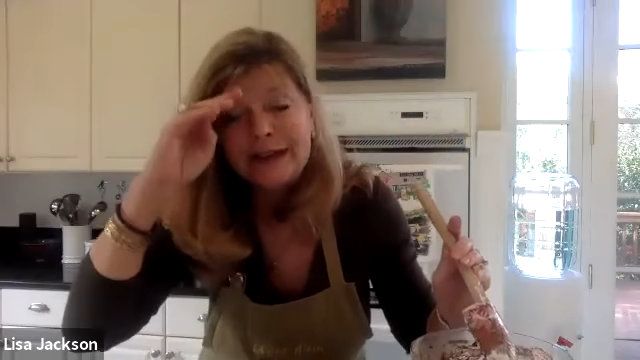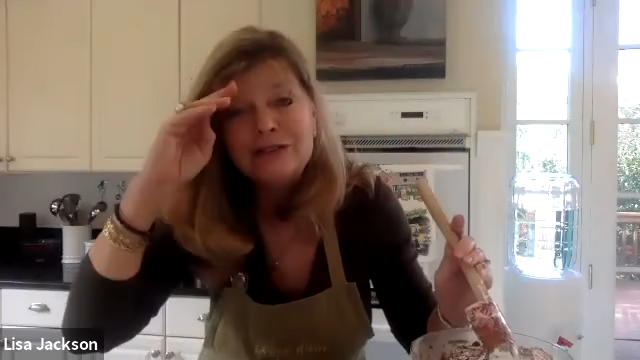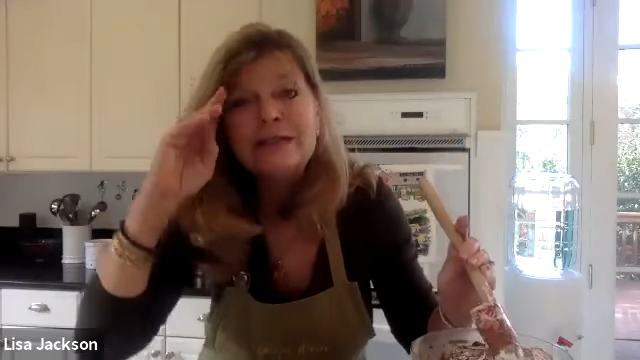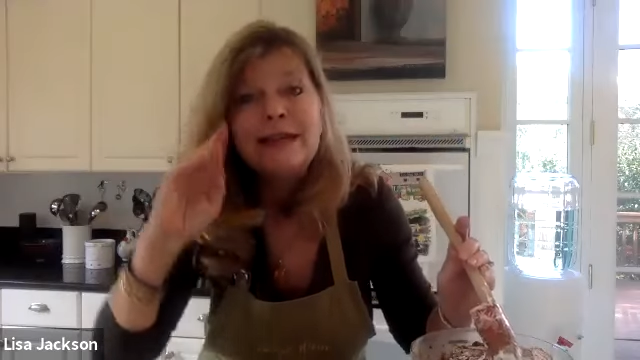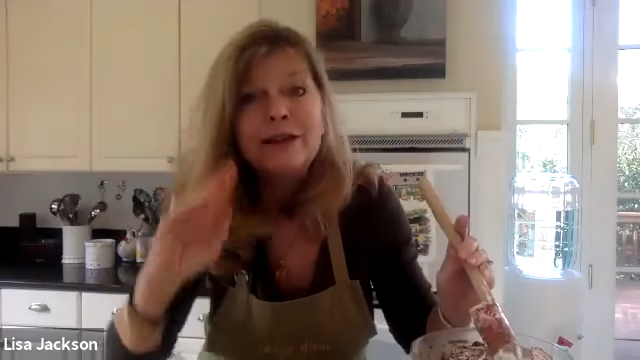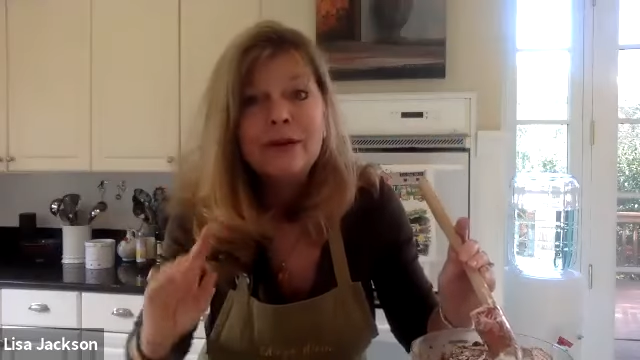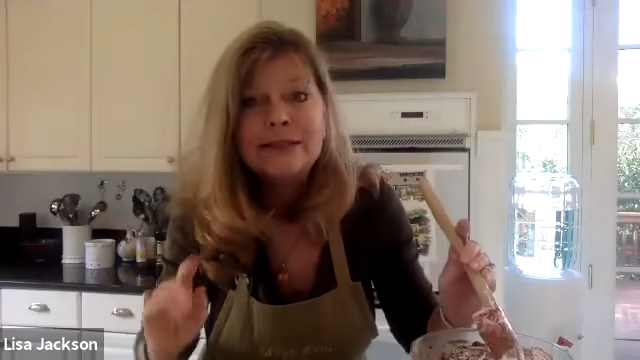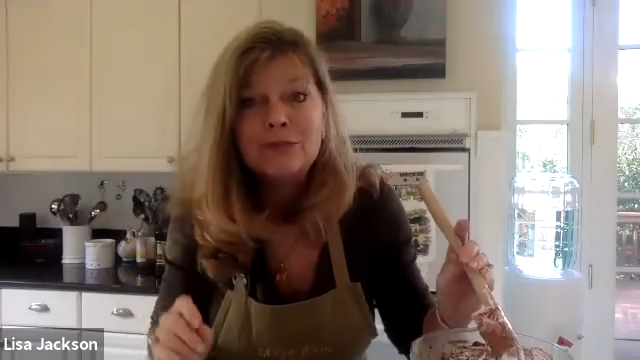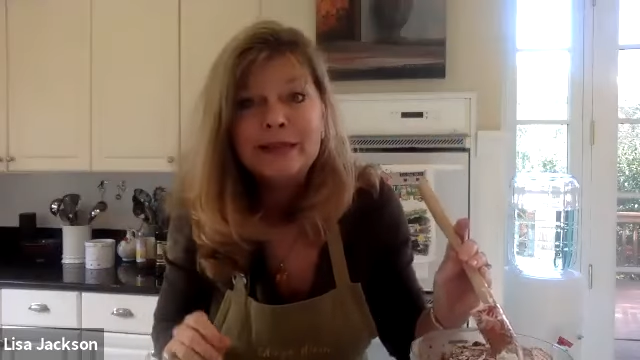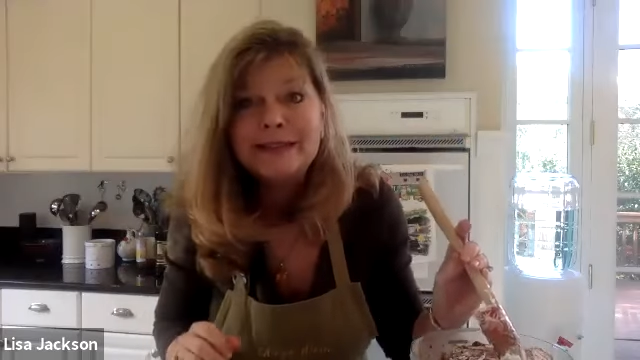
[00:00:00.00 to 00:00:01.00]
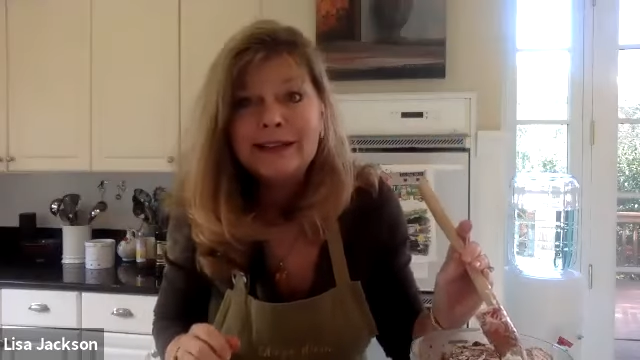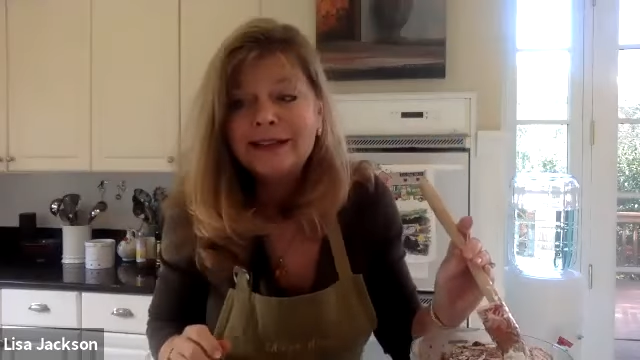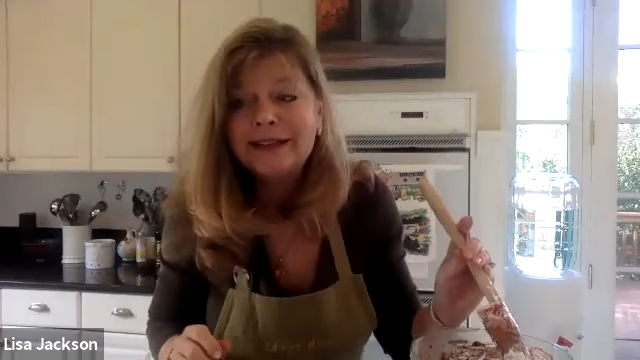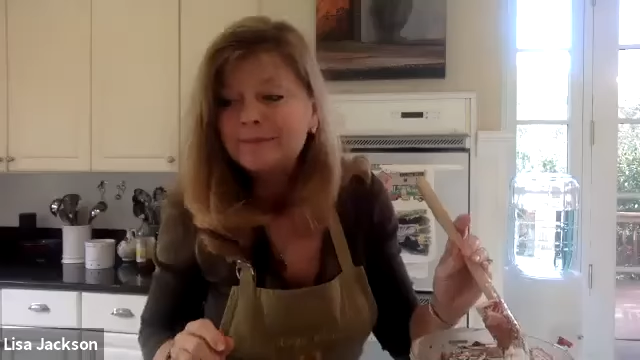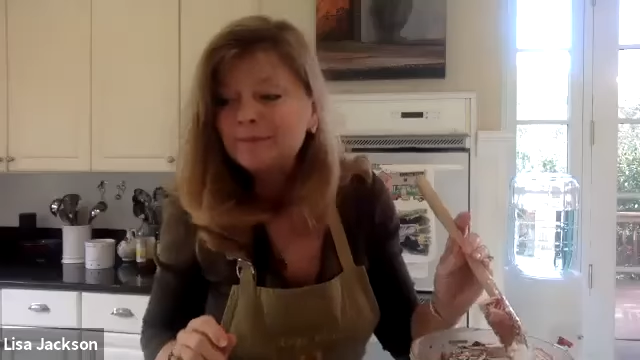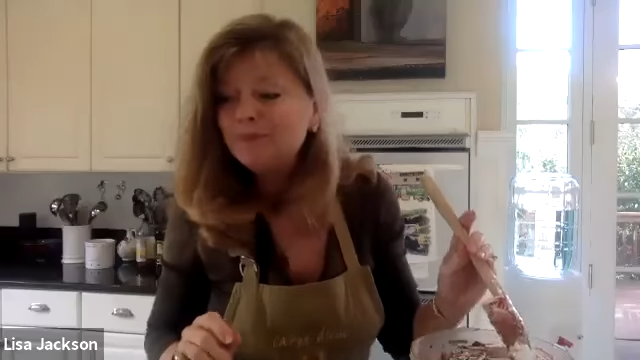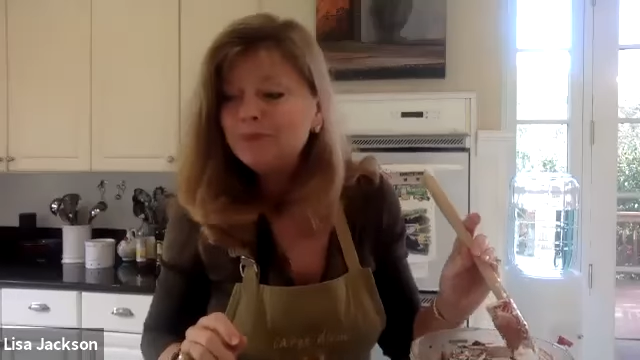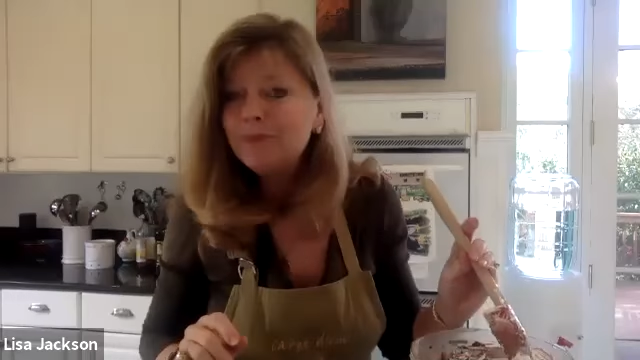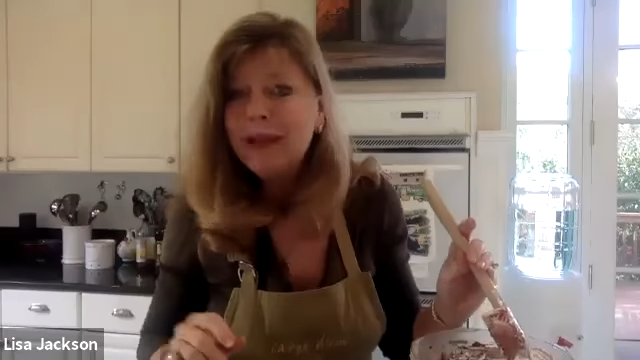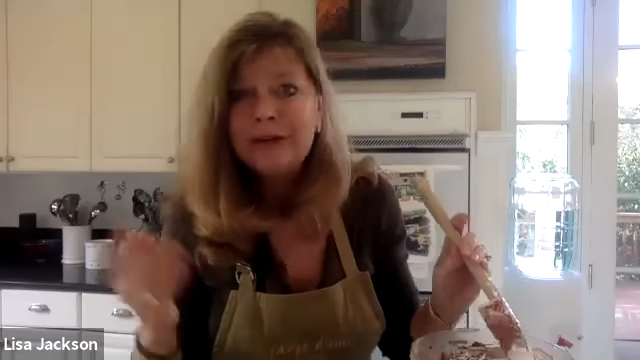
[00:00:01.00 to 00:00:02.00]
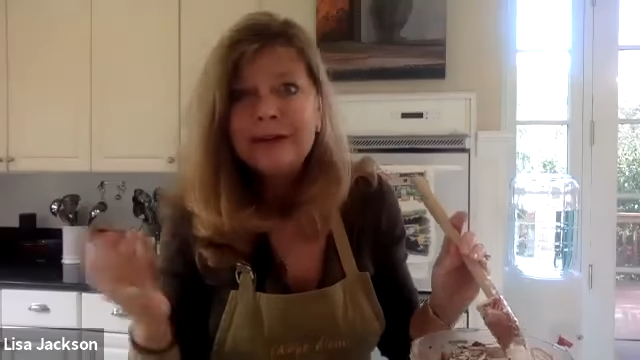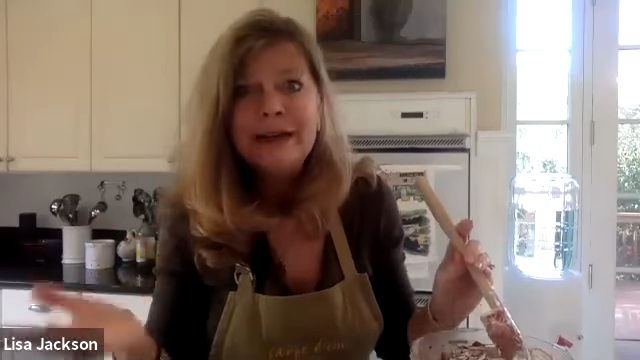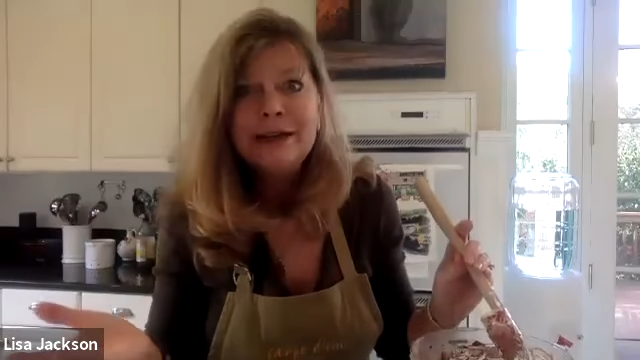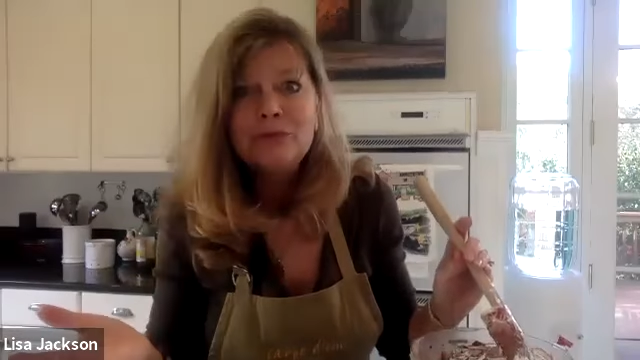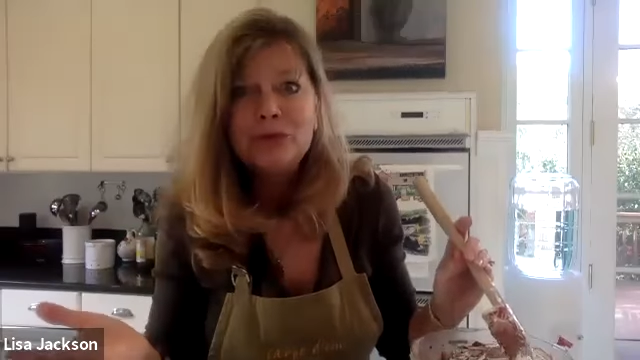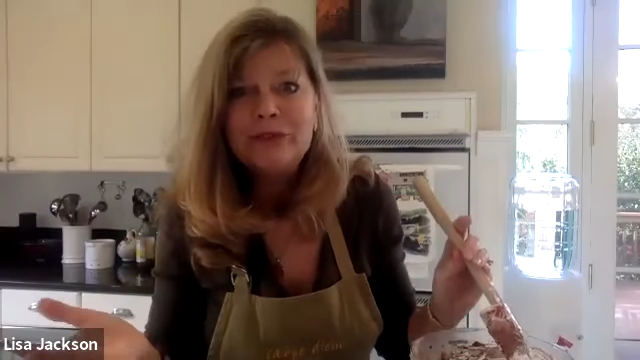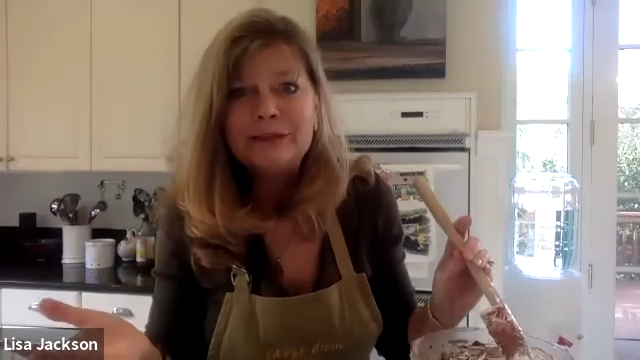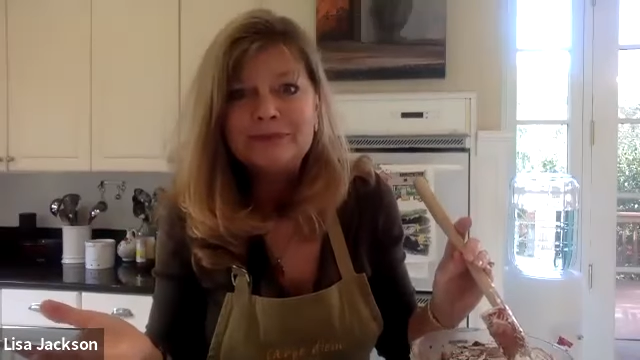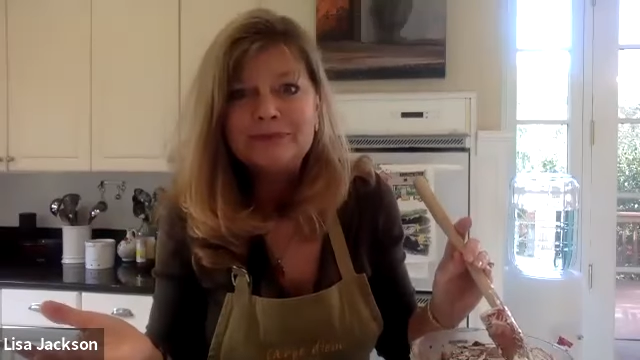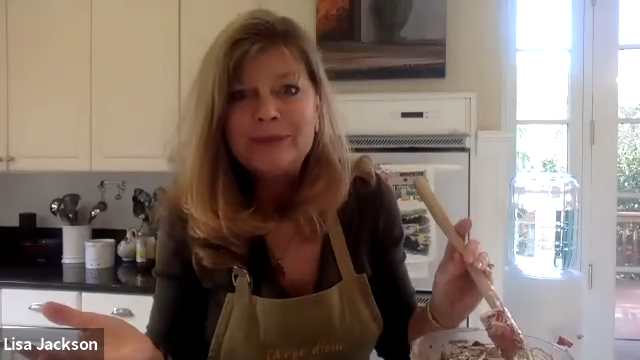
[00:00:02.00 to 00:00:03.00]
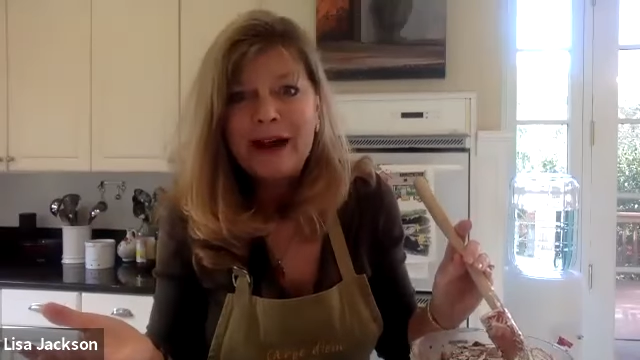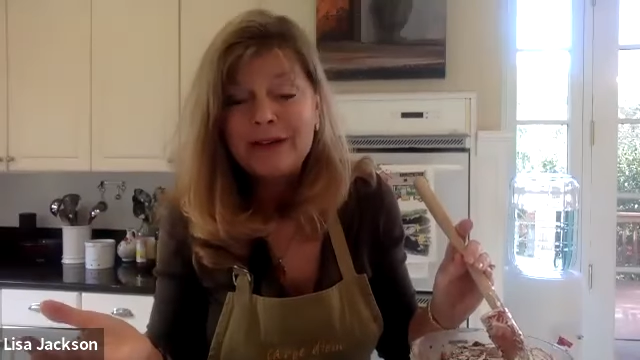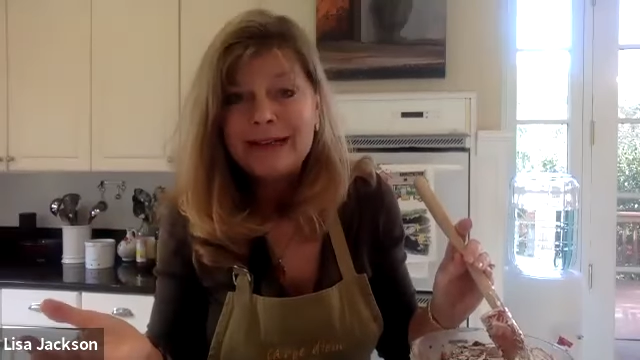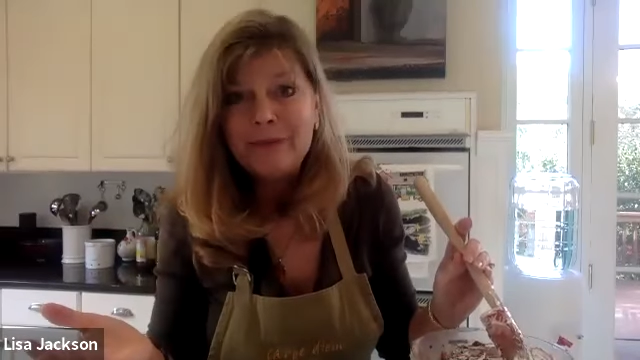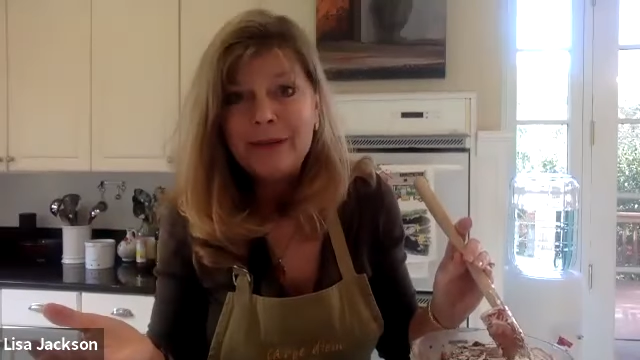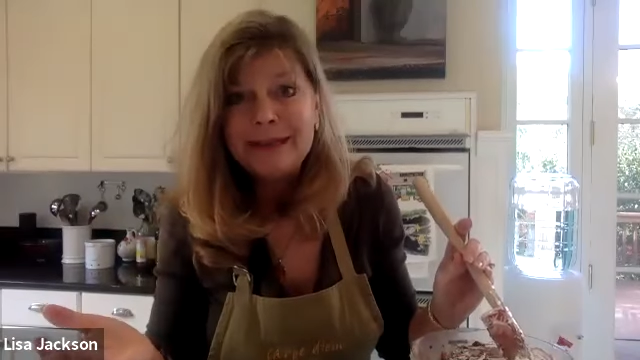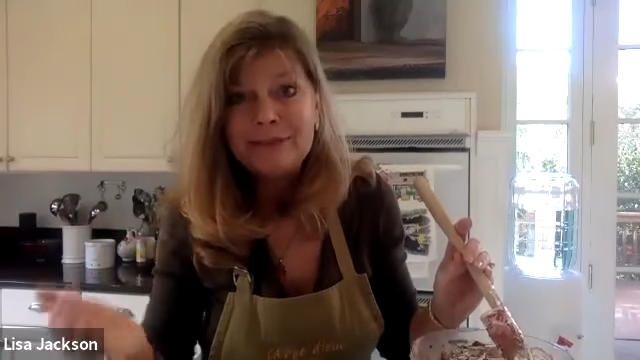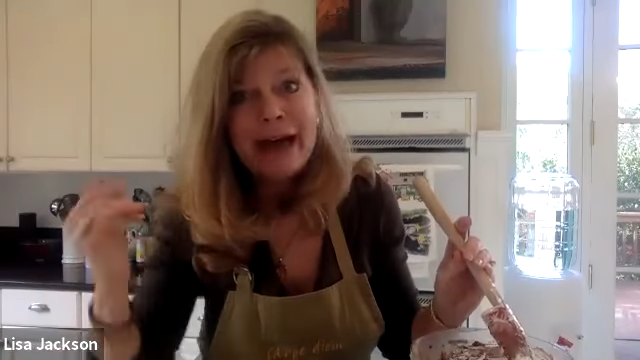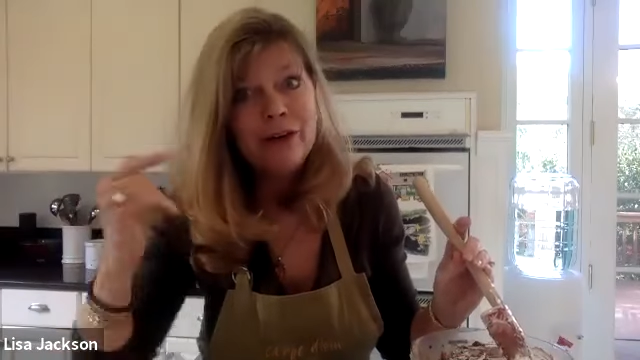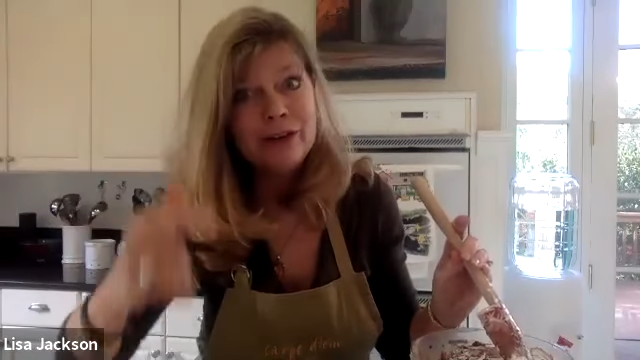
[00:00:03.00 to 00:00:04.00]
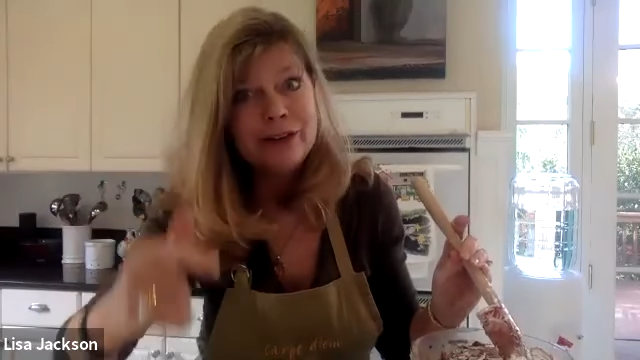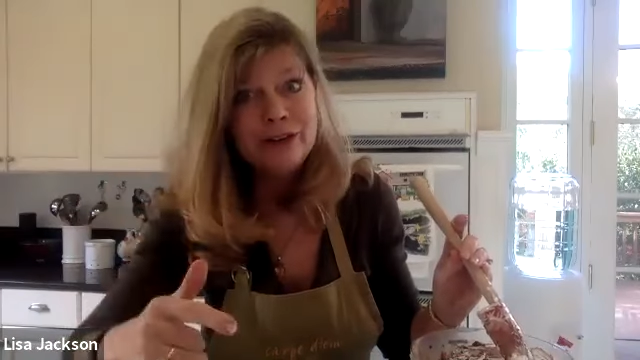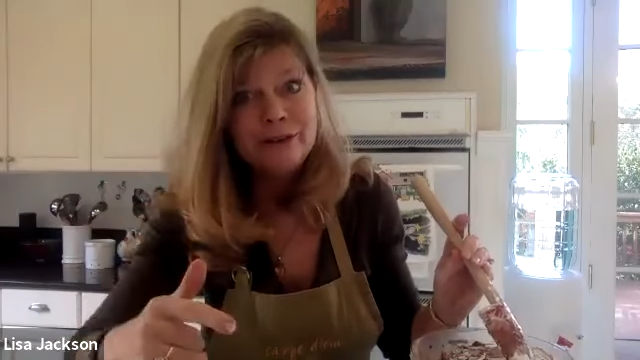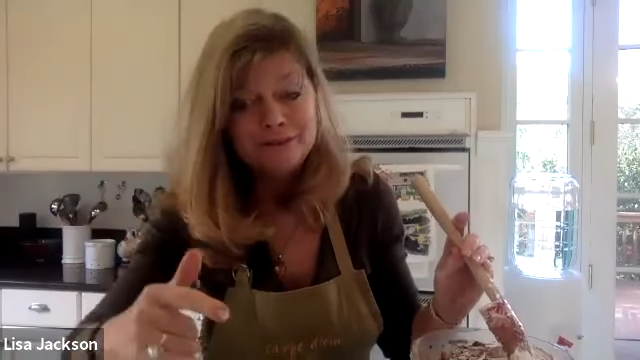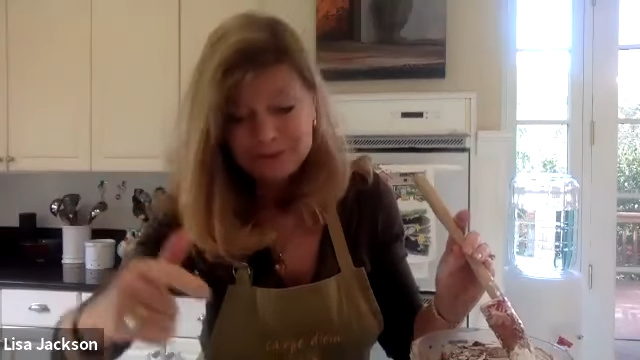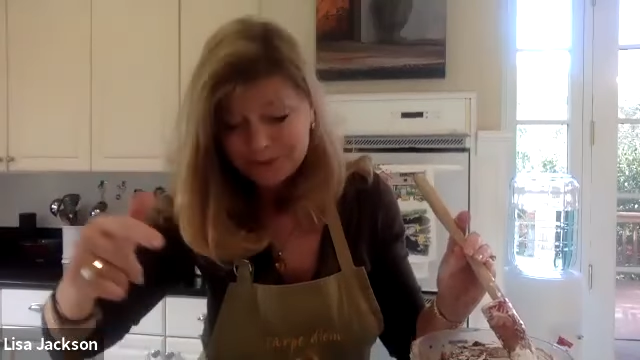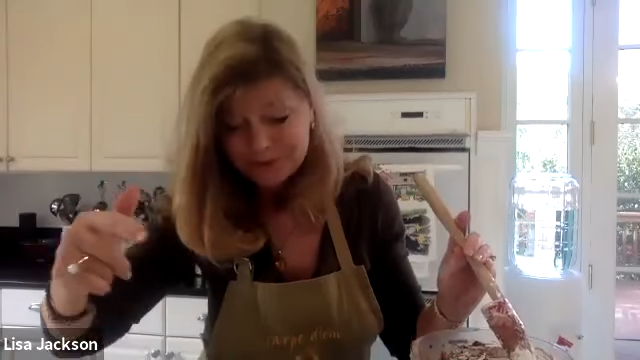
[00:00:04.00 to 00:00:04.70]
I just take recipes and I think, how can I improve them? How can I make them healthier?